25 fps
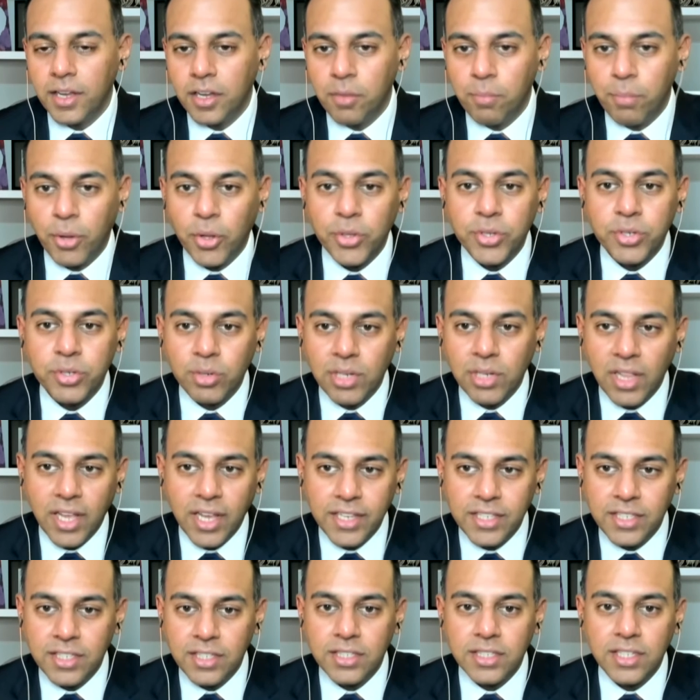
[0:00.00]
compulsory
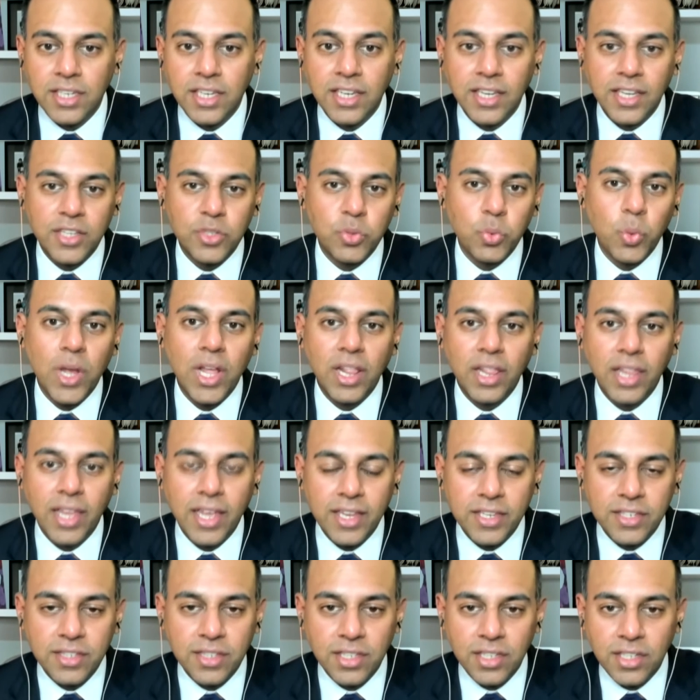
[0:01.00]
licensing, as well
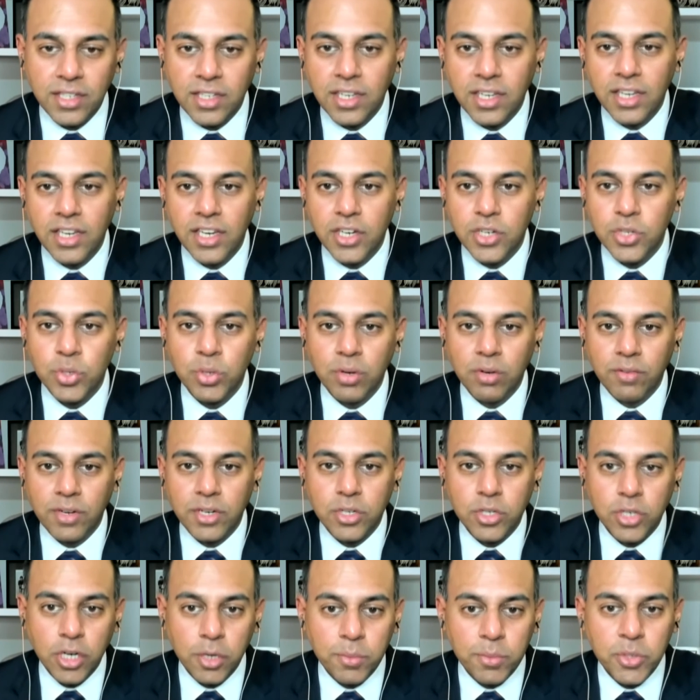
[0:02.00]
as the issue of
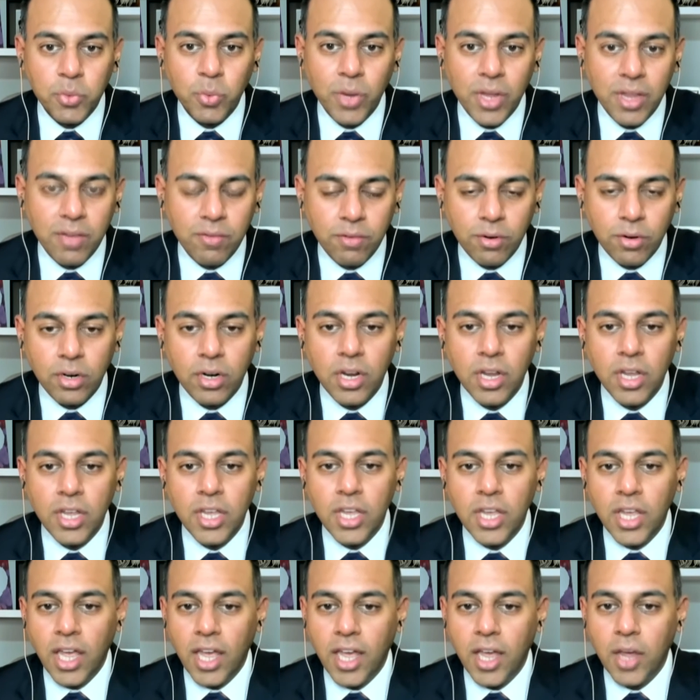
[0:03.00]
a TRIPS waiver,
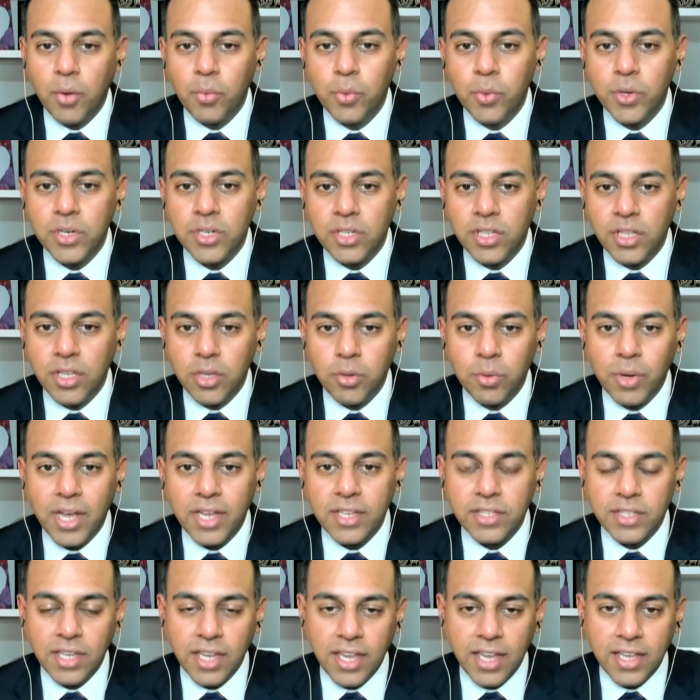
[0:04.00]
which the
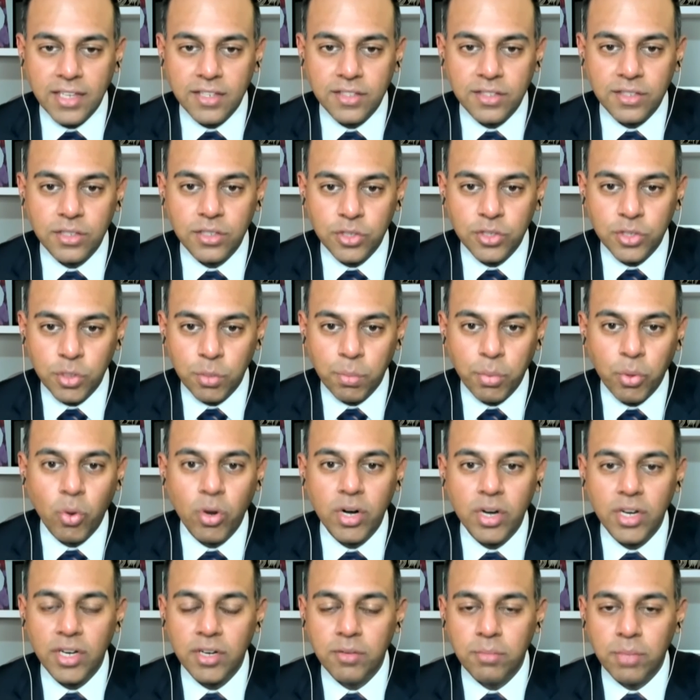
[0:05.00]
U.S. has
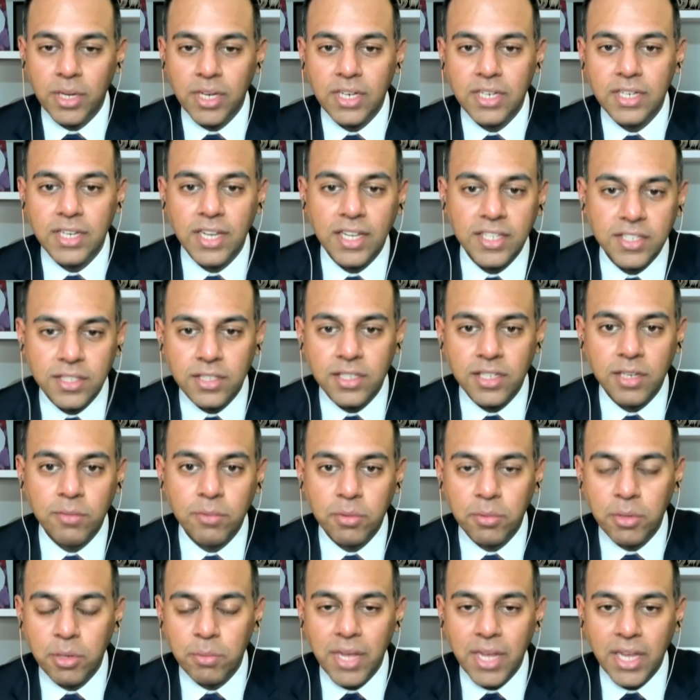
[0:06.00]
supported but doesn't
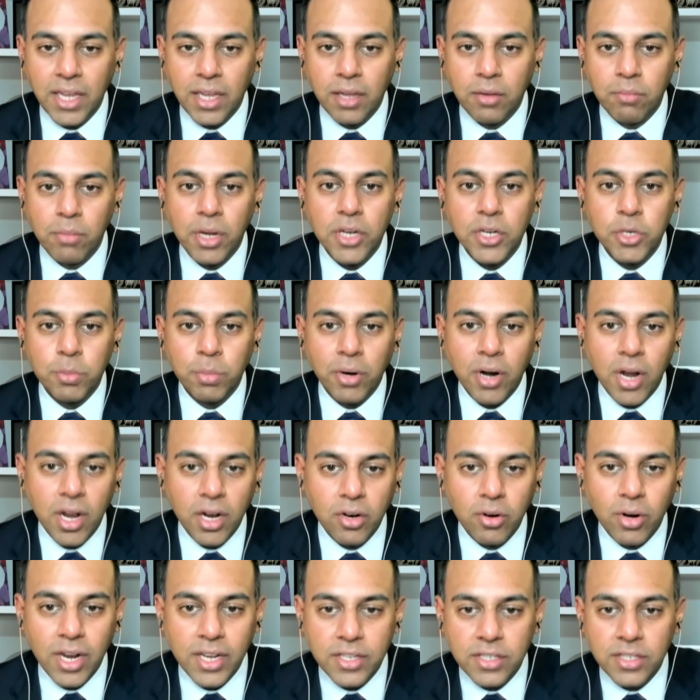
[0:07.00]
seem to be making much
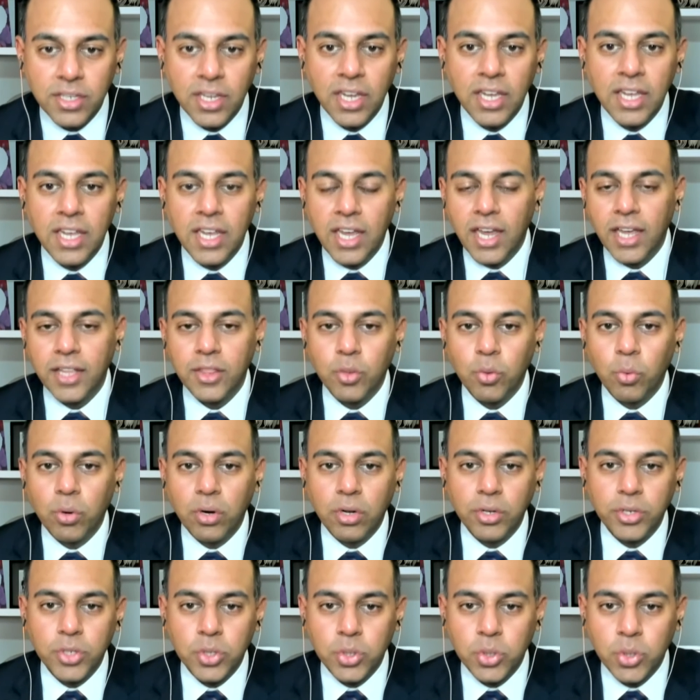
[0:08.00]
progress at the
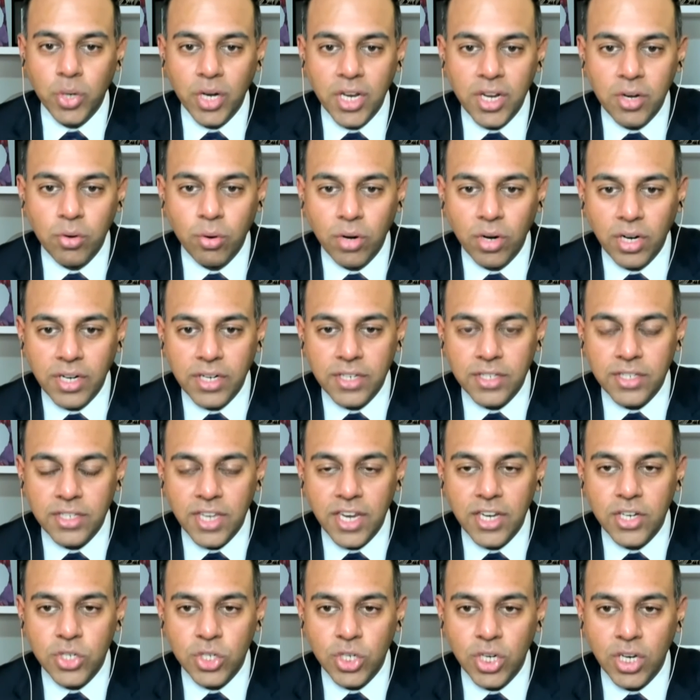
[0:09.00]
World Trade
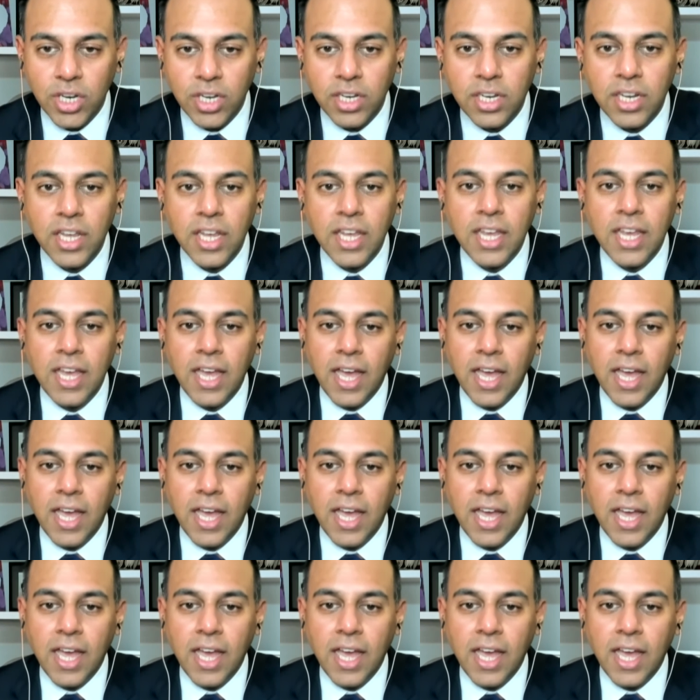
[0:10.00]
Organization.